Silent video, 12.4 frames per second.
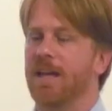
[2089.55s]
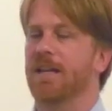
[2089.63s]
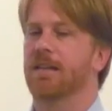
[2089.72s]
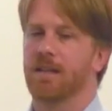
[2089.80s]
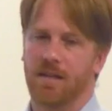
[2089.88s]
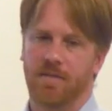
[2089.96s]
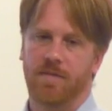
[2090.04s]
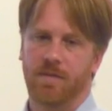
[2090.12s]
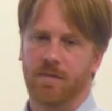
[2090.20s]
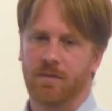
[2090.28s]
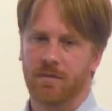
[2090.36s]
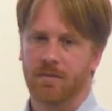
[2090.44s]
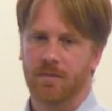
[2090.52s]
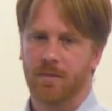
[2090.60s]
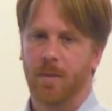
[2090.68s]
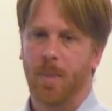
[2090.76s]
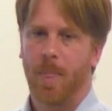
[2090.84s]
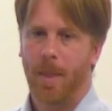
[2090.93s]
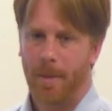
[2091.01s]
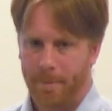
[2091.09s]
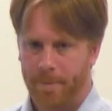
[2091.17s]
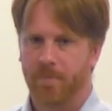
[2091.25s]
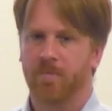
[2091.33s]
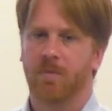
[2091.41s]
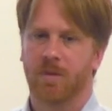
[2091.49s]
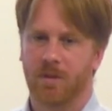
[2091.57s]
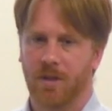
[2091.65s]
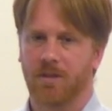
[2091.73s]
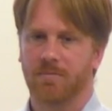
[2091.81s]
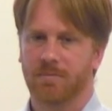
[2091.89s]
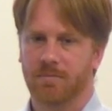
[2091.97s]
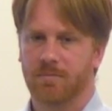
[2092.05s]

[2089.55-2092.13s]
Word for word: any leaf. Ah, okay. Yeah.